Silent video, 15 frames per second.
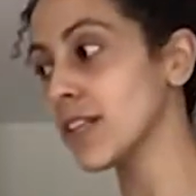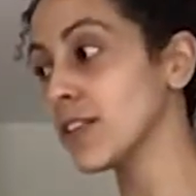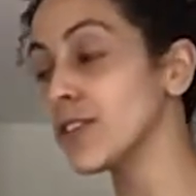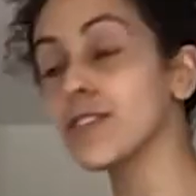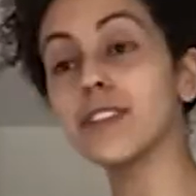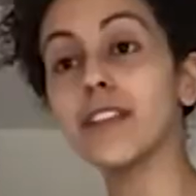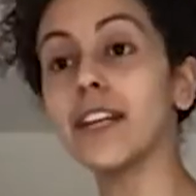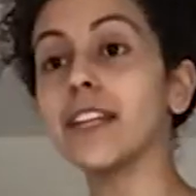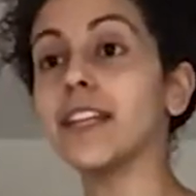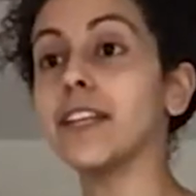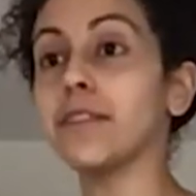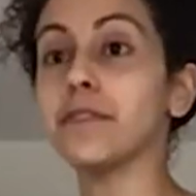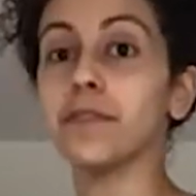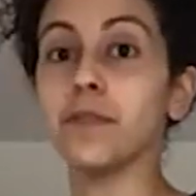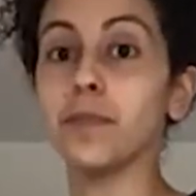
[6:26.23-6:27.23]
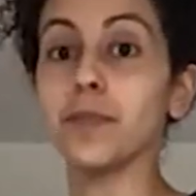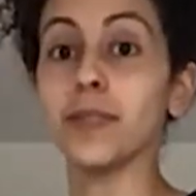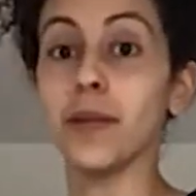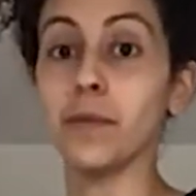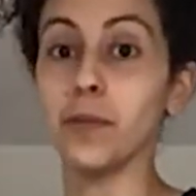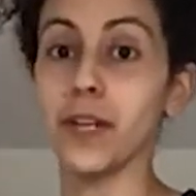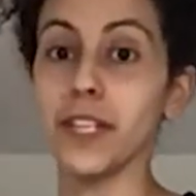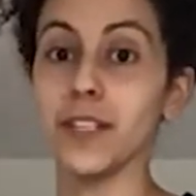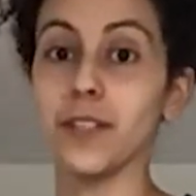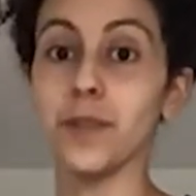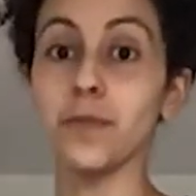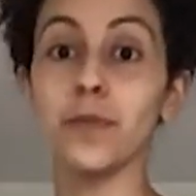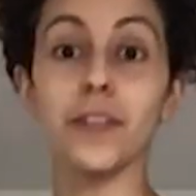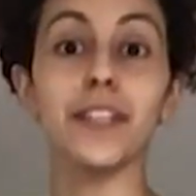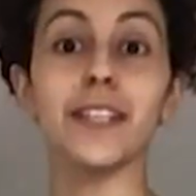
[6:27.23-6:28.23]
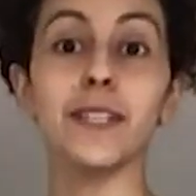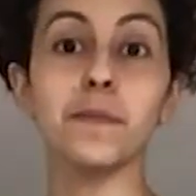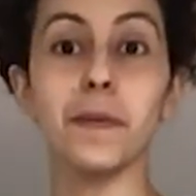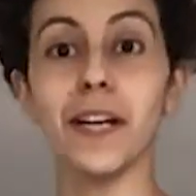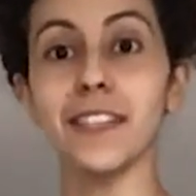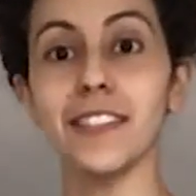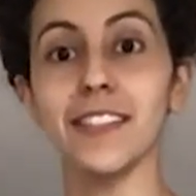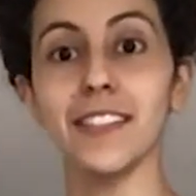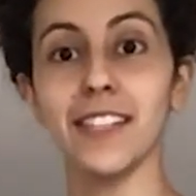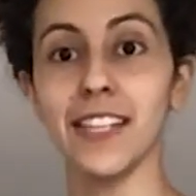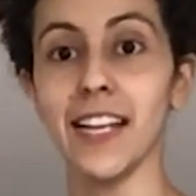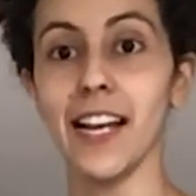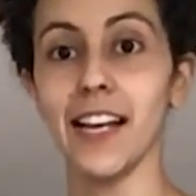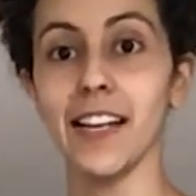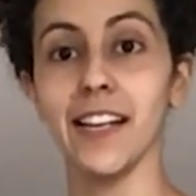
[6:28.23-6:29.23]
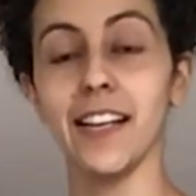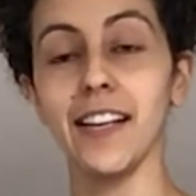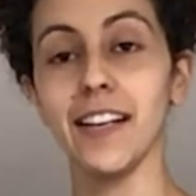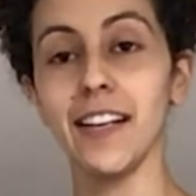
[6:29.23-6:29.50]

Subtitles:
you just got a gift from someone and you weren't expecting to get